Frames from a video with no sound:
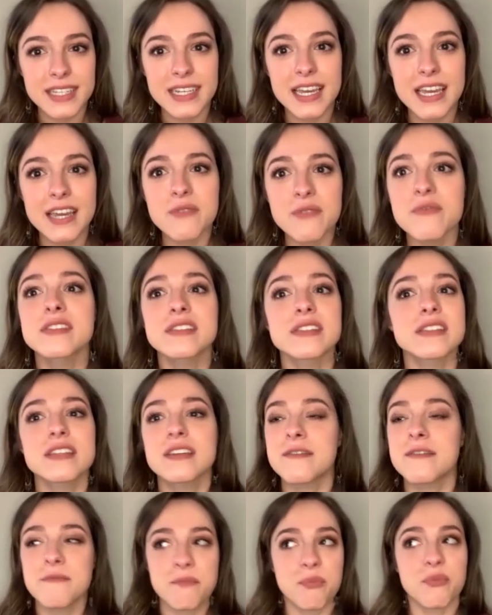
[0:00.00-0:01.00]
And it was
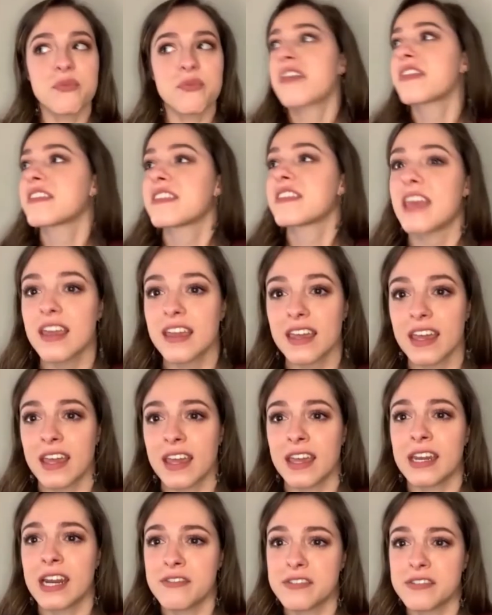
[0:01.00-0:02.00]
breathtaking.
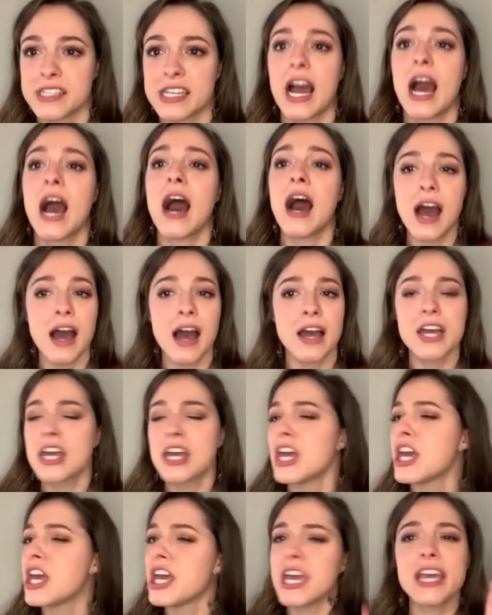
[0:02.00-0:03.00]
And I was like, uh-huh,
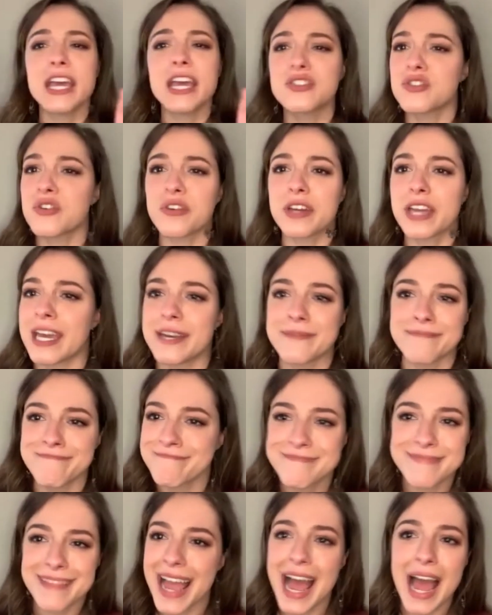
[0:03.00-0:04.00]
it's okay.
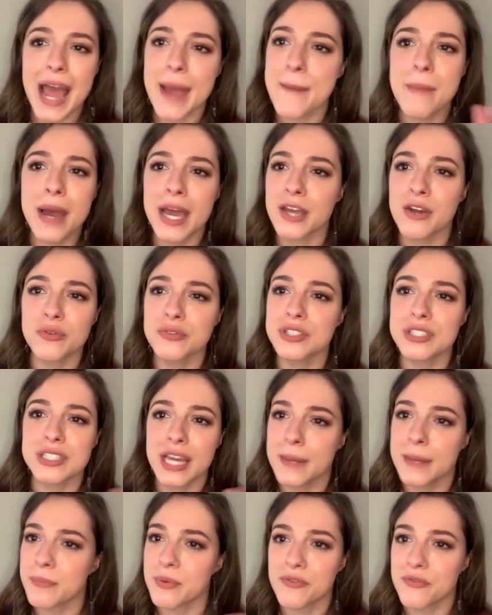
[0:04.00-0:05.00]
I'm my own
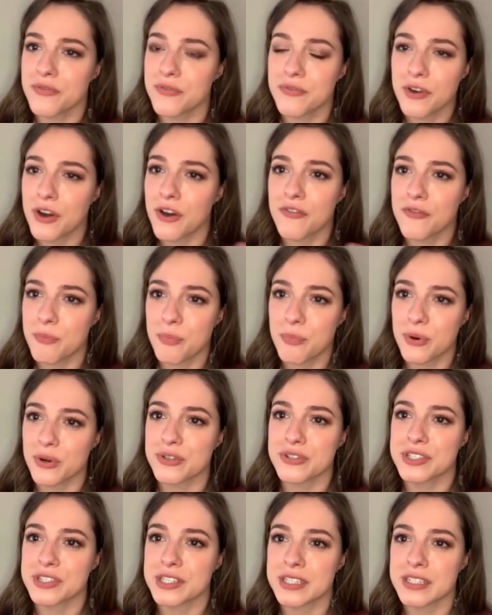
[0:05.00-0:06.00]
type of, of
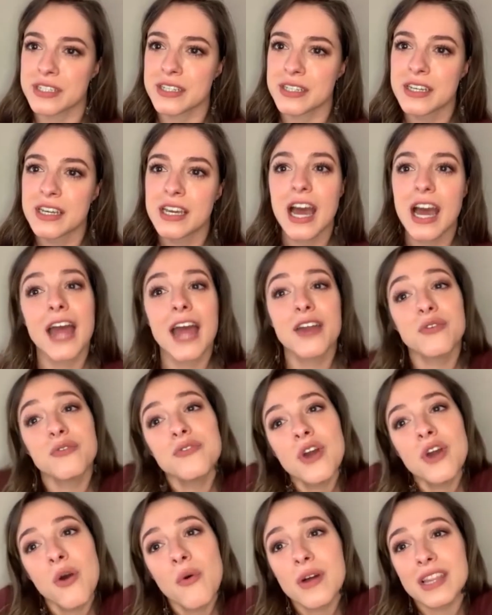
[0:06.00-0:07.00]
person. I
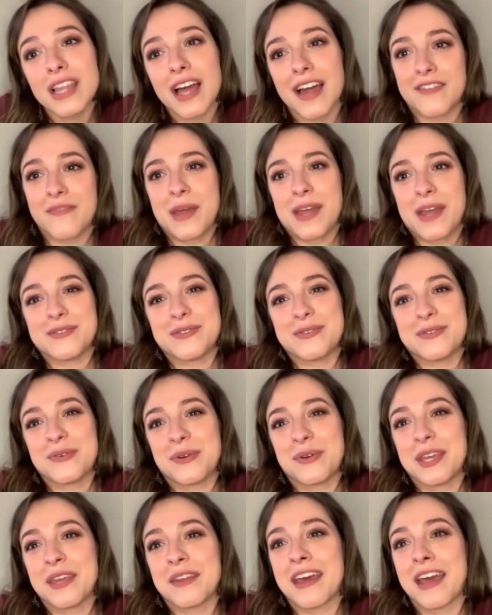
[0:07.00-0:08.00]
don't know a lot of
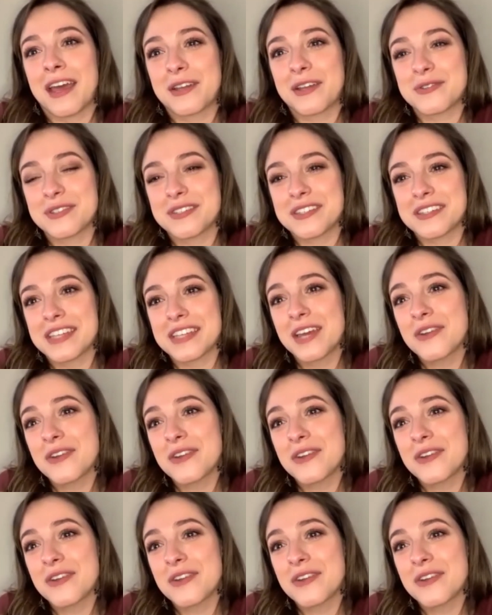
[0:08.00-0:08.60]
Macedonian actresses.